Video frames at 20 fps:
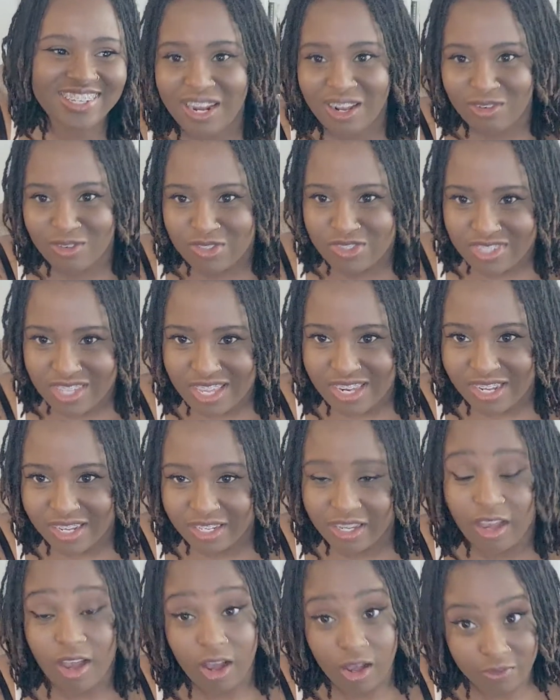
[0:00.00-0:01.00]
And I was
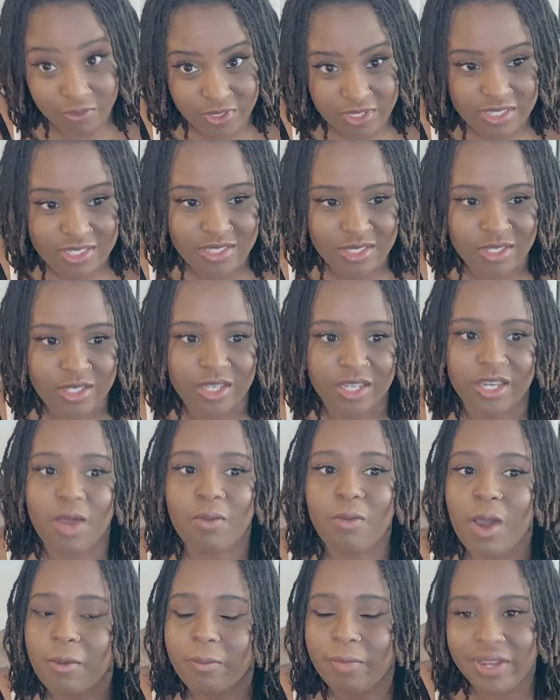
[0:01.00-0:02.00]
kidding, obviously,
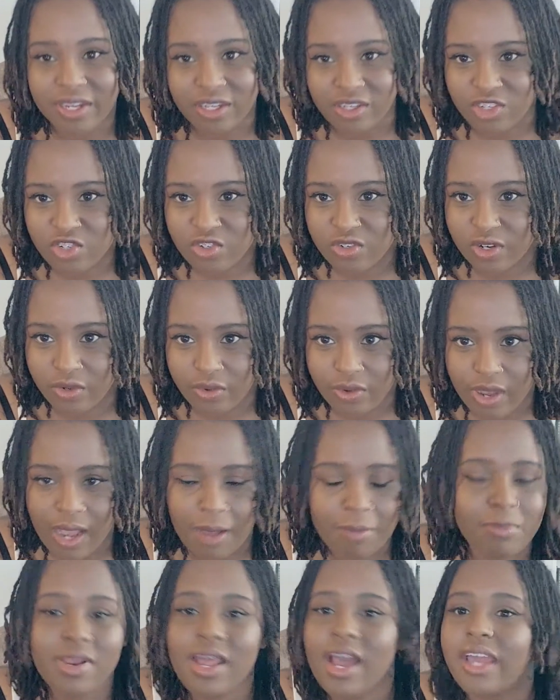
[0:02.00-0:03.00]
about my intro.
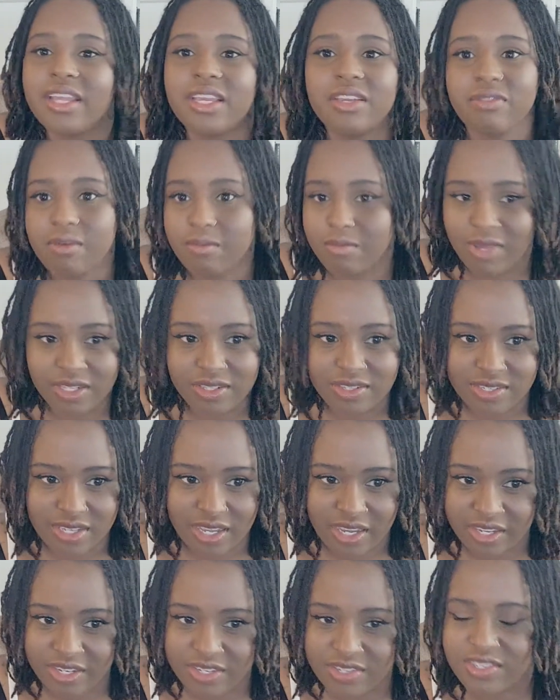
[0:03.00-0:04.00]
I'm not even
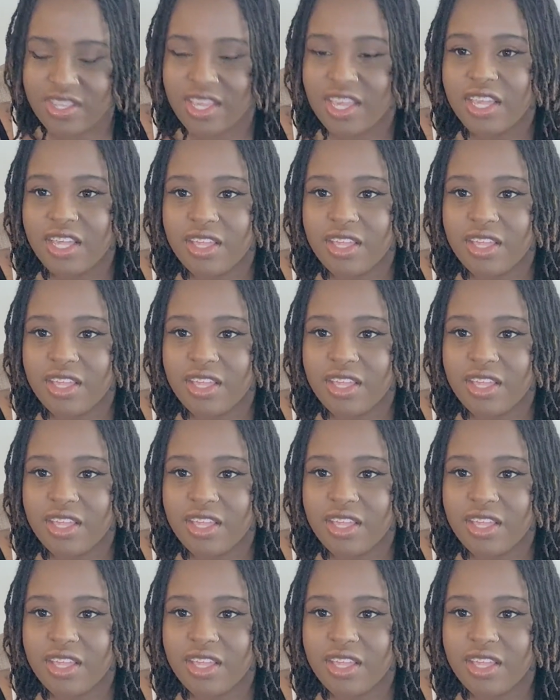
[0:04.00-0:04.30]
mid-size.